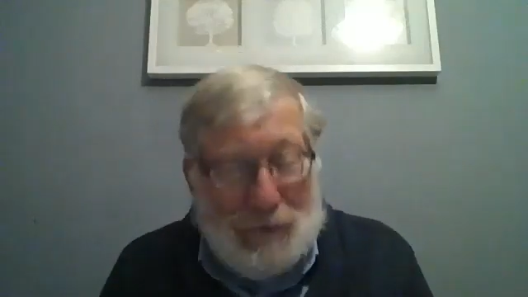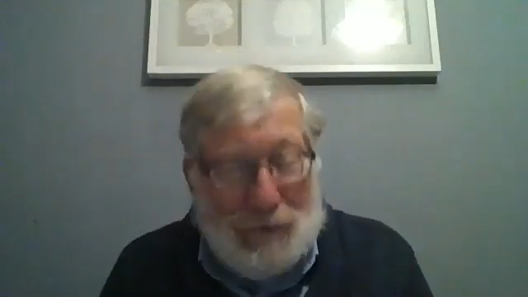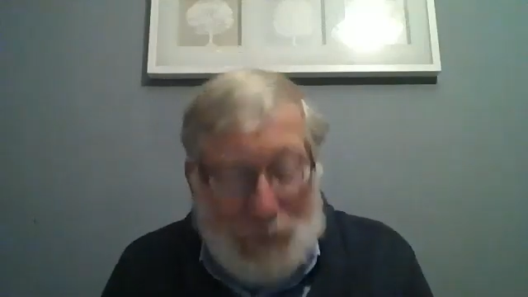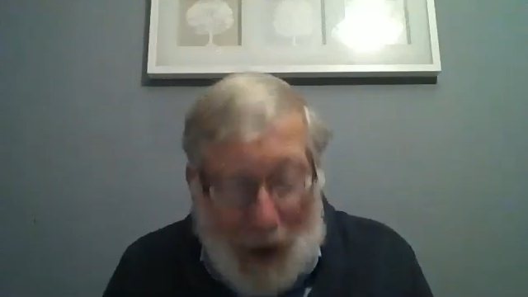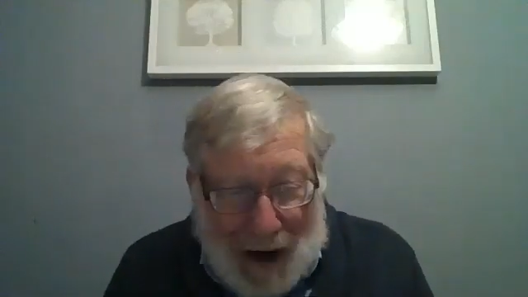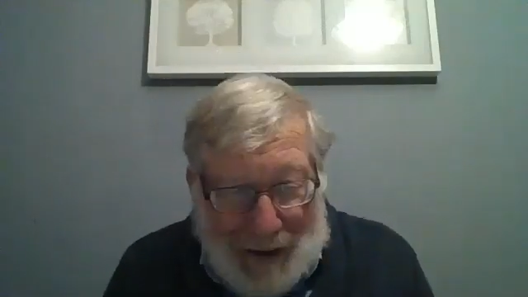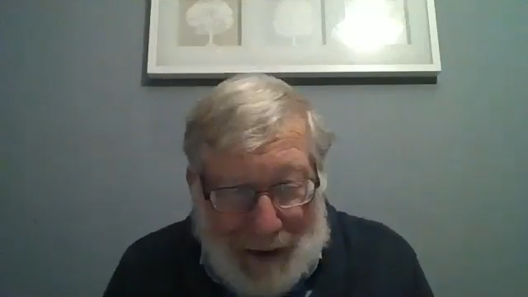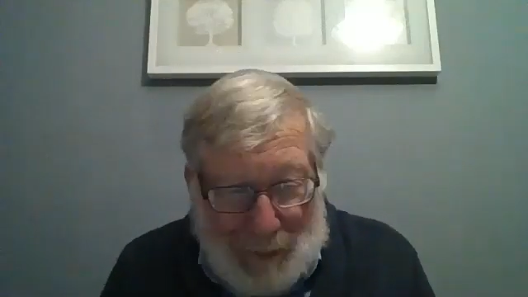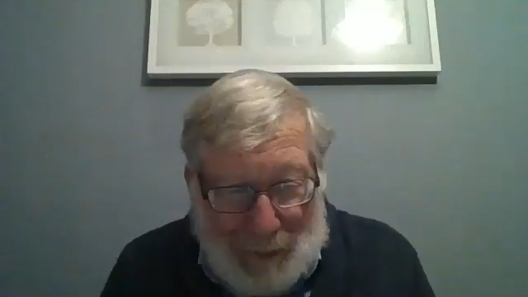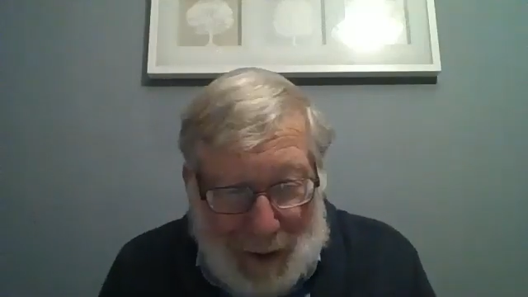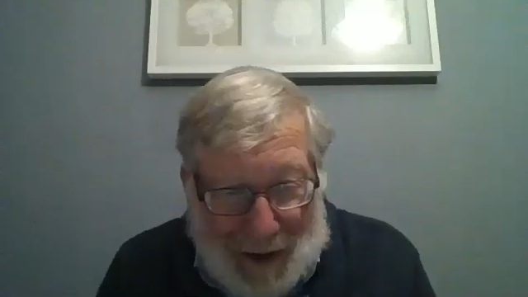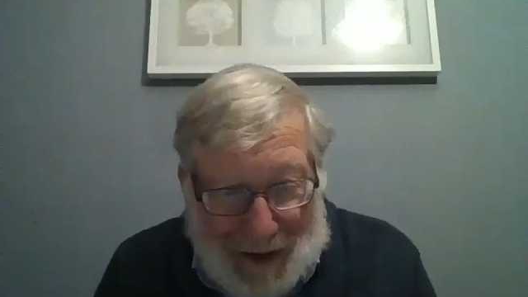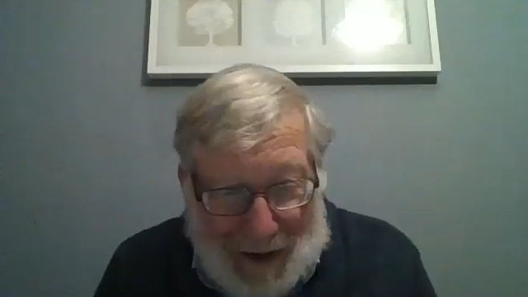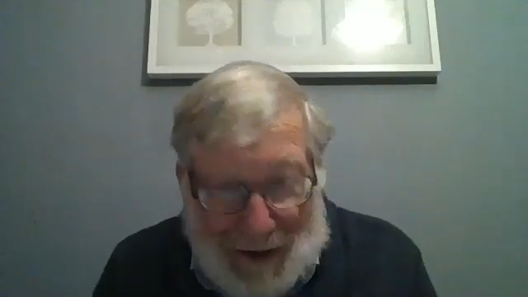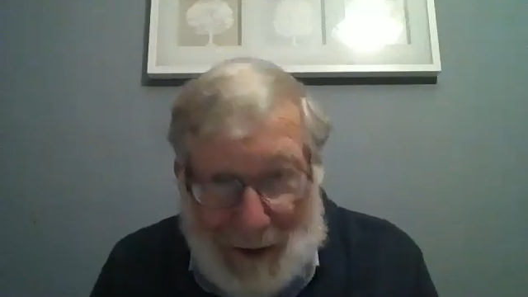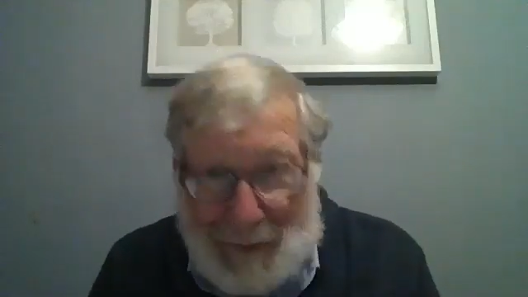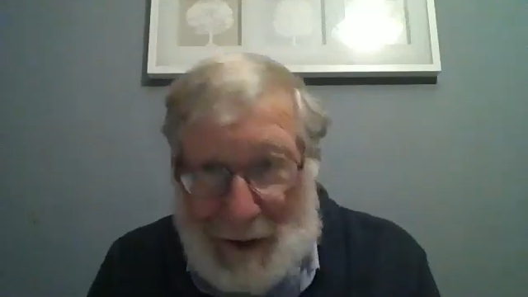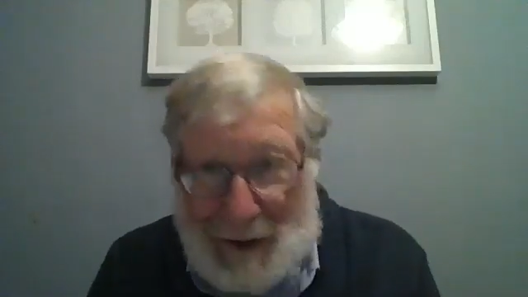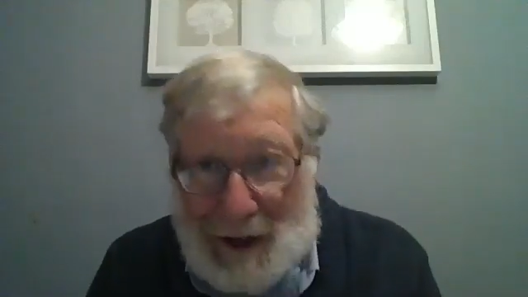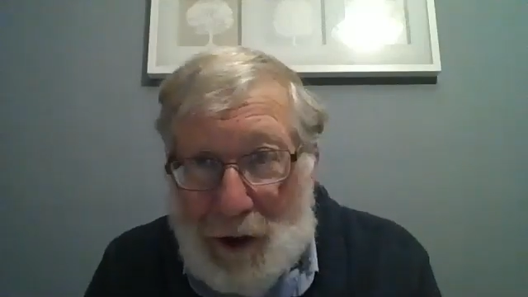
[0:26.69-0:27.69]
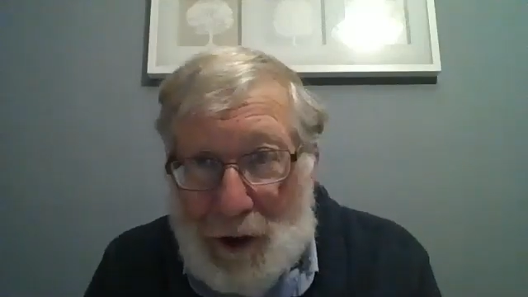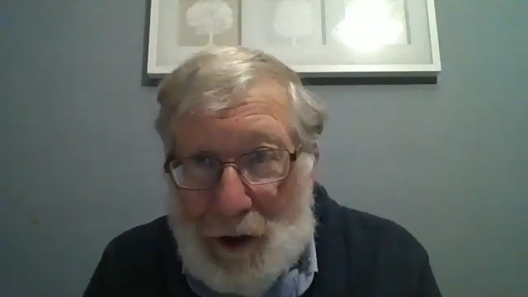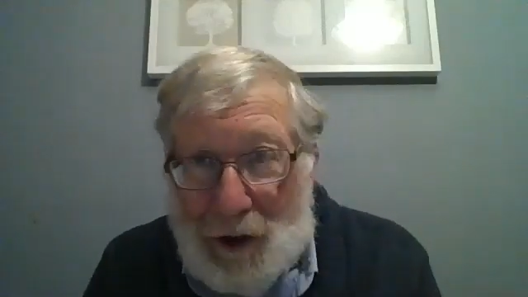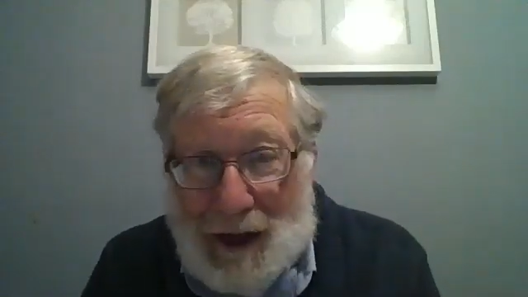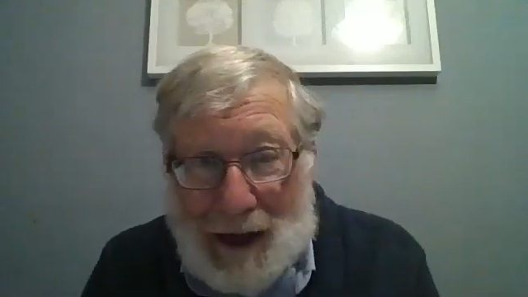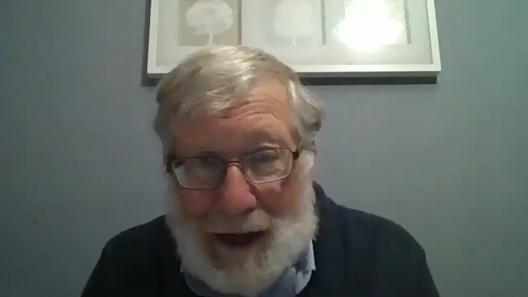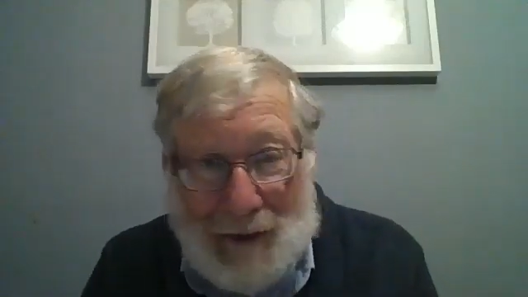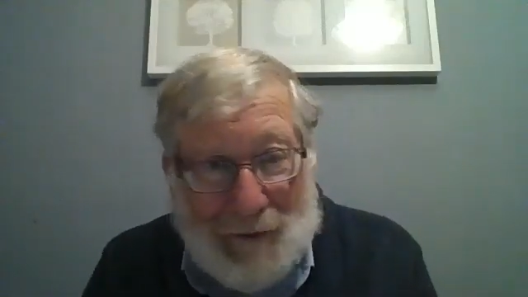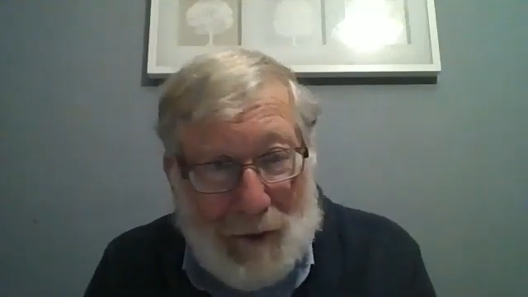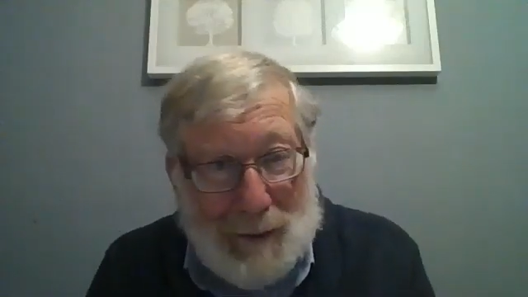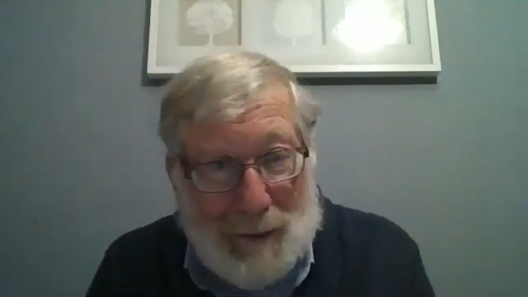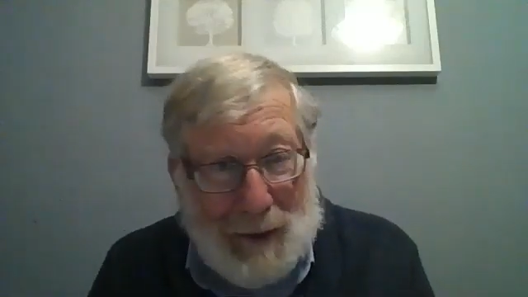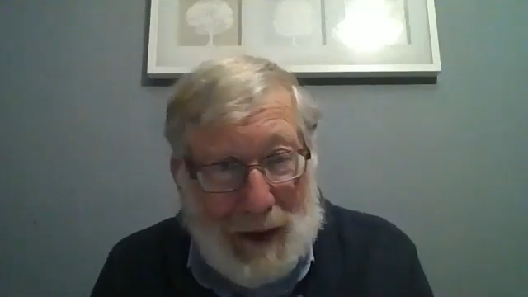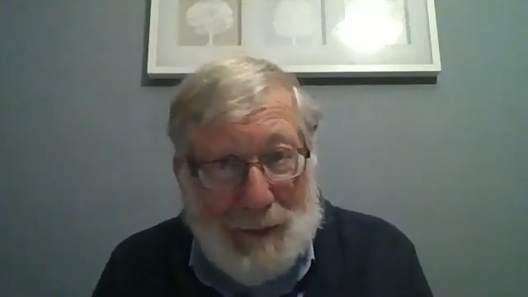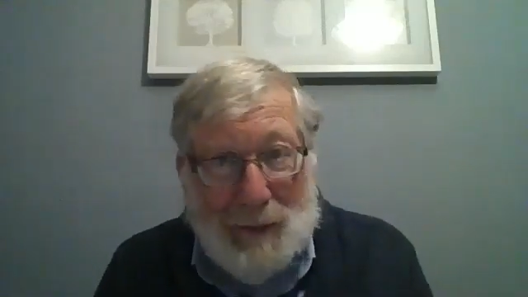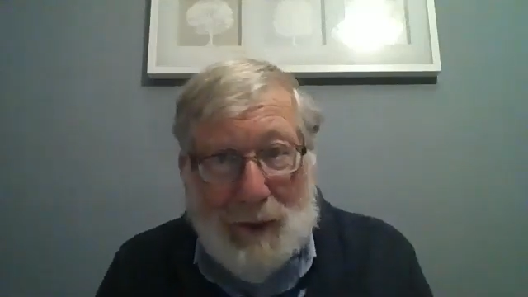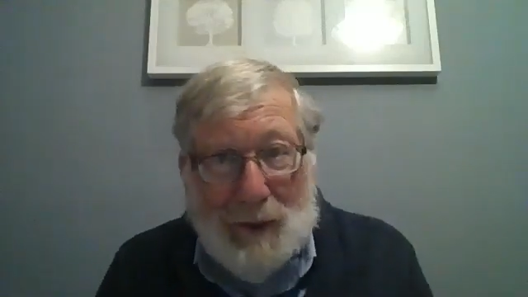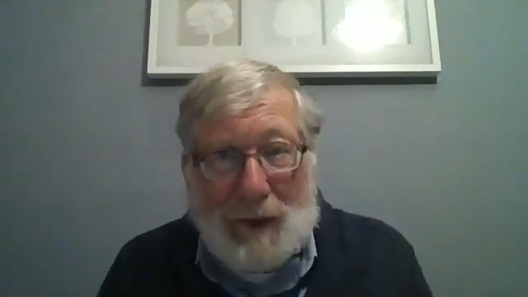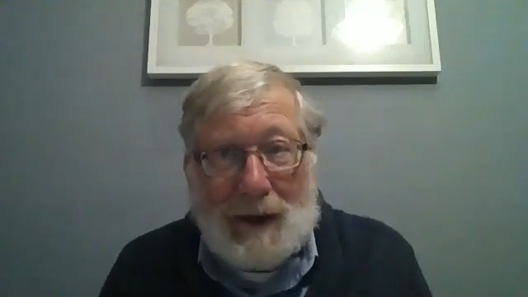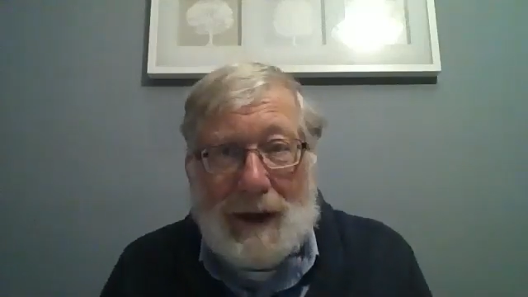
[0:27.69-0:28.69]
right because I'm still looking for
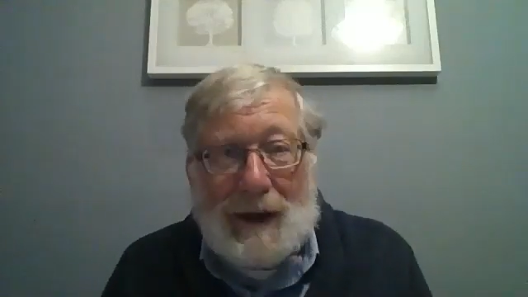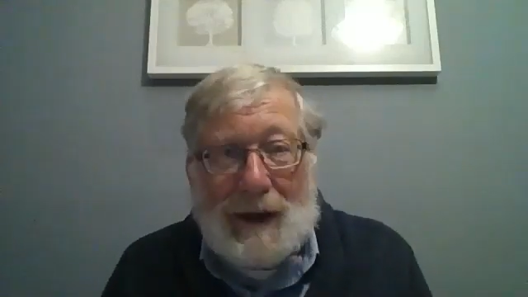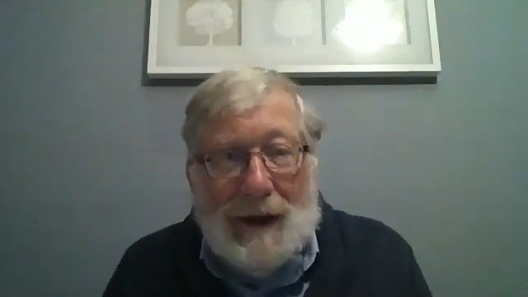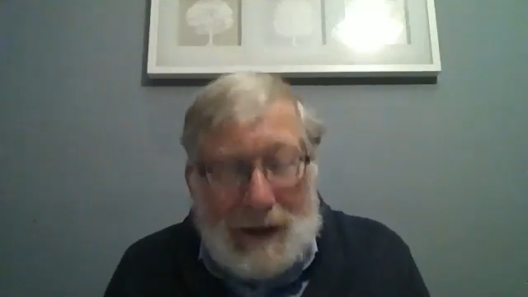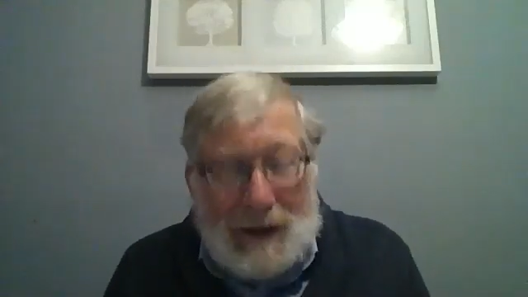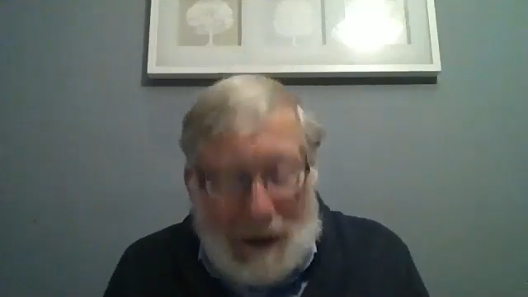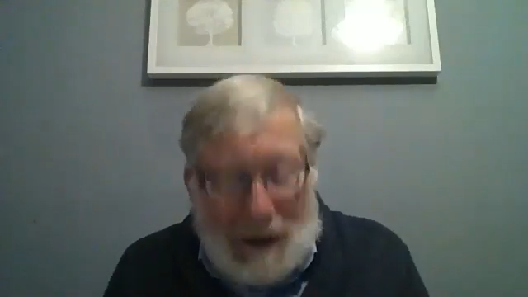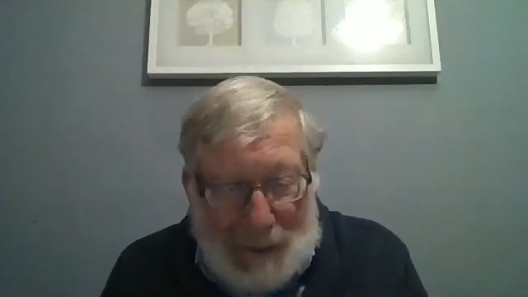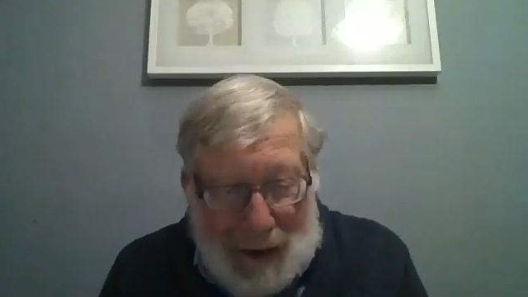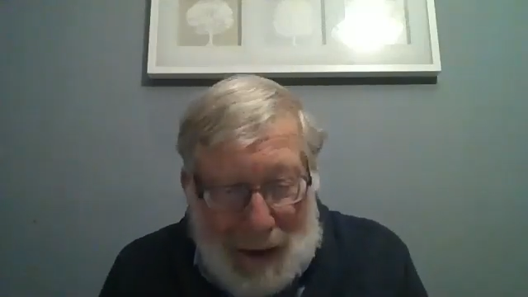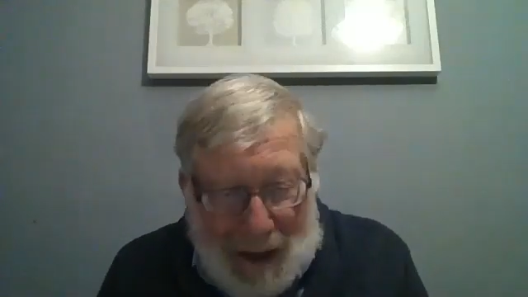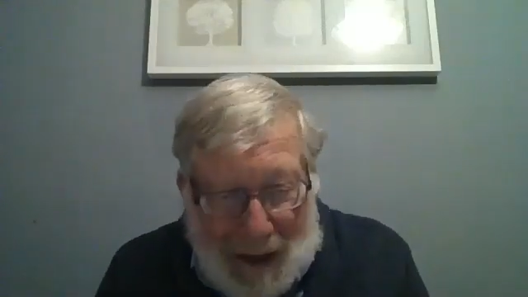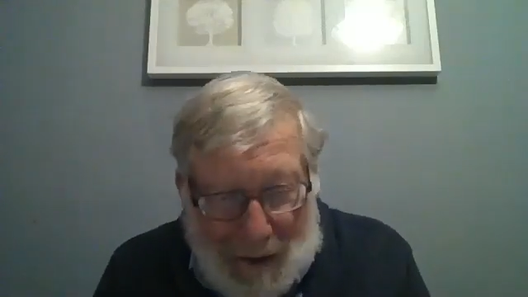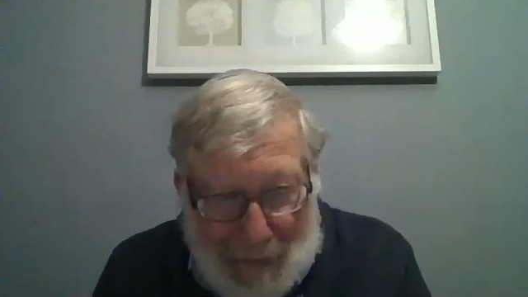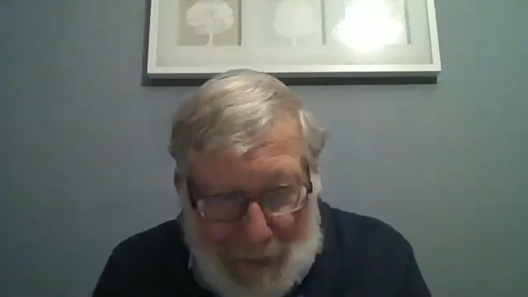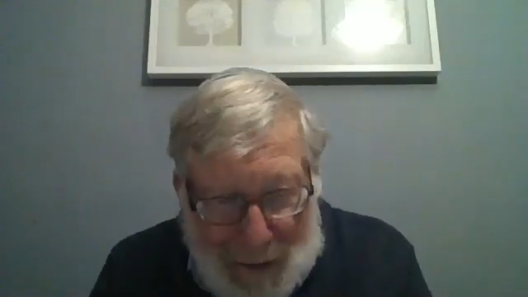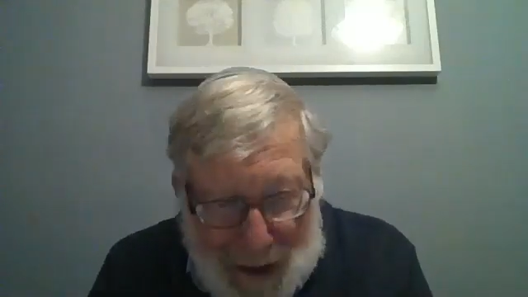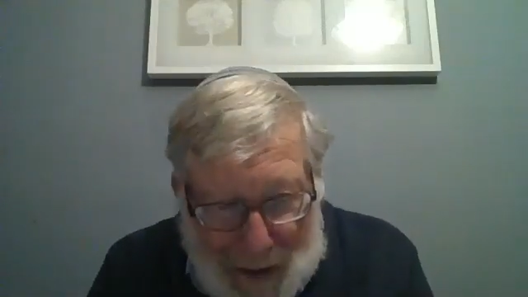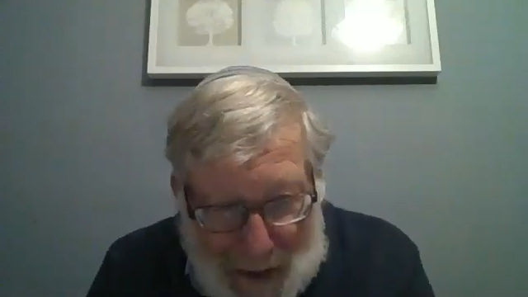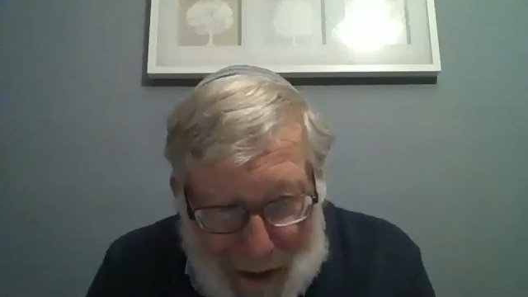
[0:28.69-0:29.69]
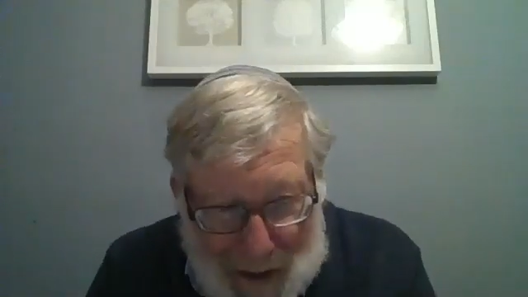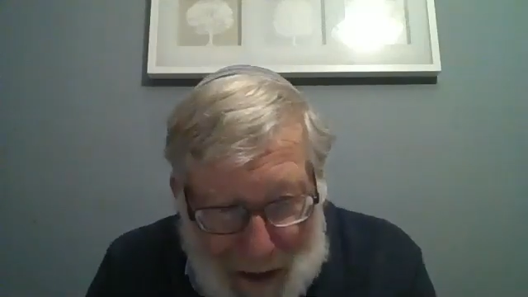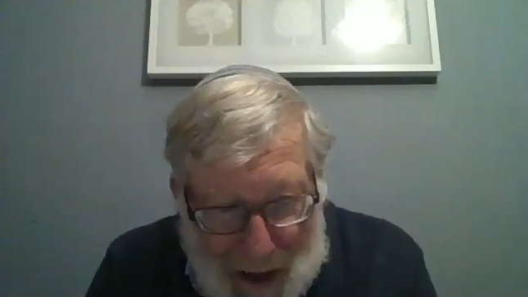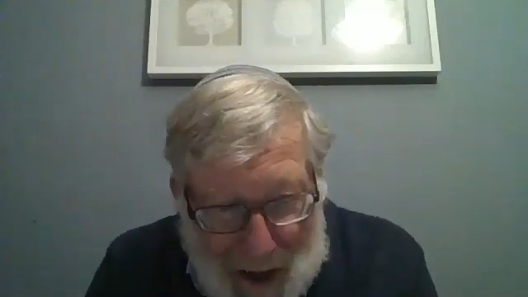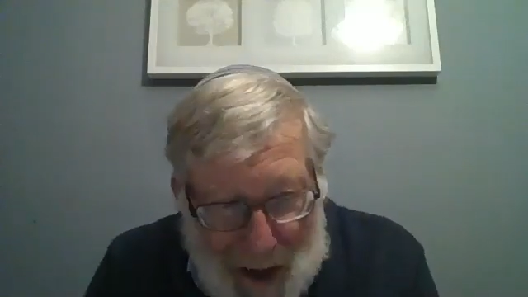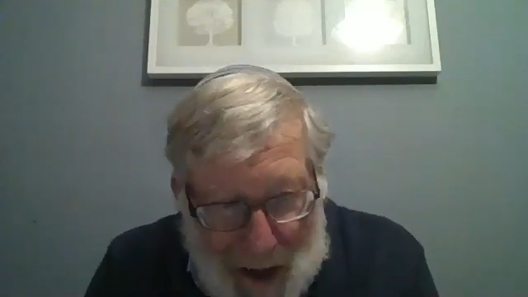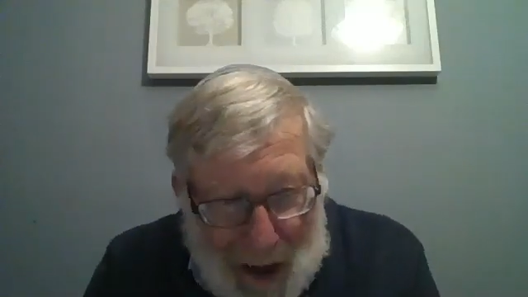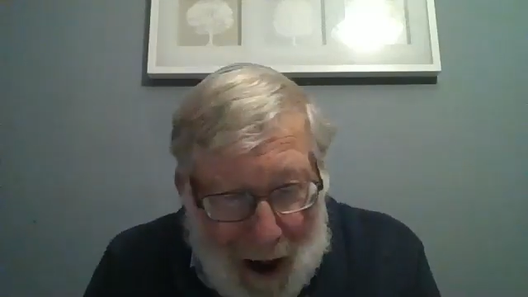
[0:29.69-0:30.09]
people to be admitted.